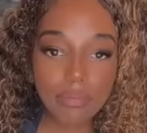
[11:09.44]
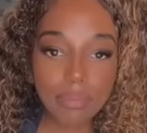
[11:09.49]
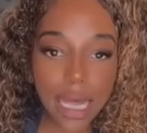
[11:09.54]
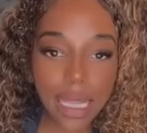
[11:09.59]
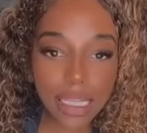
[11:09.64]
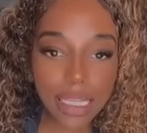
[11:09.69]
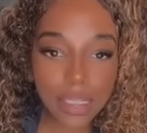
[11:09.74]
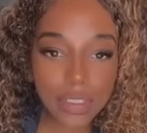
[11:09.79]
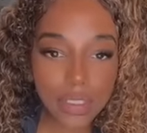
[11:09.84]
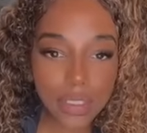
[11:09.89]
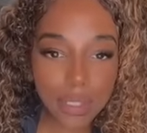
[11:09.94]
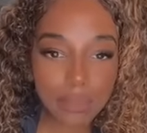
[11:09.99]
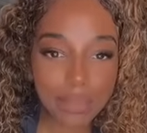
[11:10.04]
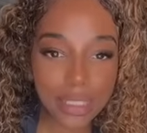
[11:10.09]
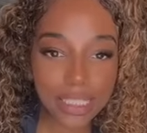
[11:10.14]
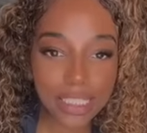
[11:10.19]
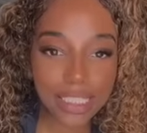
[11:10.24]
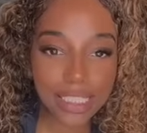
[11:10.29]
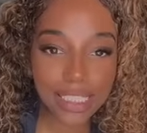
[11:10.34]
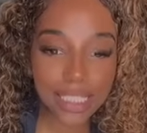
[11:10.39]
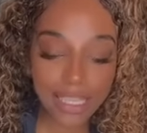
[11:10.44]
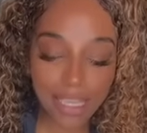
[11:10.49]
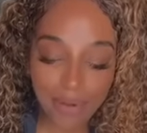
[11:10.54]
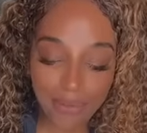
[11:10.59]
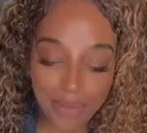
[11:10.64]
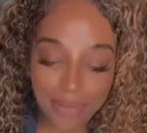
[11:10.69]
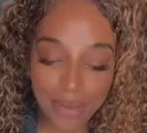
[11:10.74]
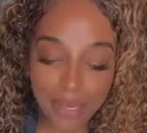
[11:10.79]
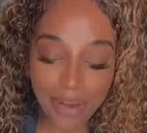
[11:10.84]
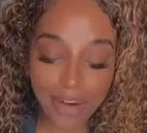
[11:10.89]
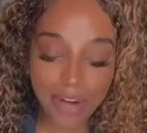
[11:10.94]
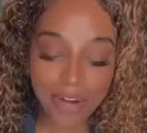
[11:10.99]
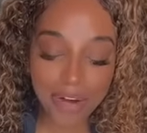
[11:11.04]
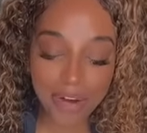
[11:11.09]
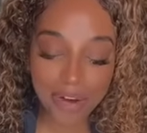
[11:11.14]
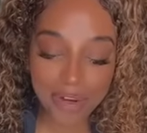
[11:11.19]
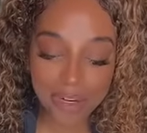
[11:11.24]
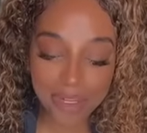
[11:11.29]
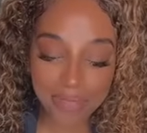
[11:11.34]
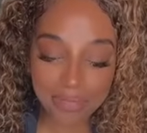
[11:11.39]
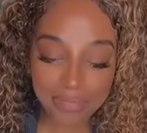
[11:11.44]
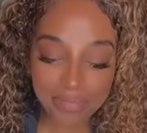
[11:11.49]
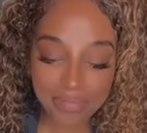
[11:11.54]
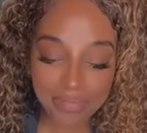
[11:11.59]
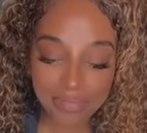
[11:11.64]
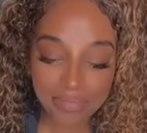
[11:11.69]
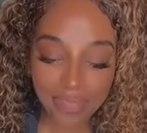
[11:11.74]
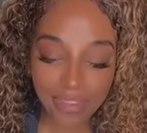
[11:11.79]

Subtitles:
My Leo told me she's in love with me. Aw.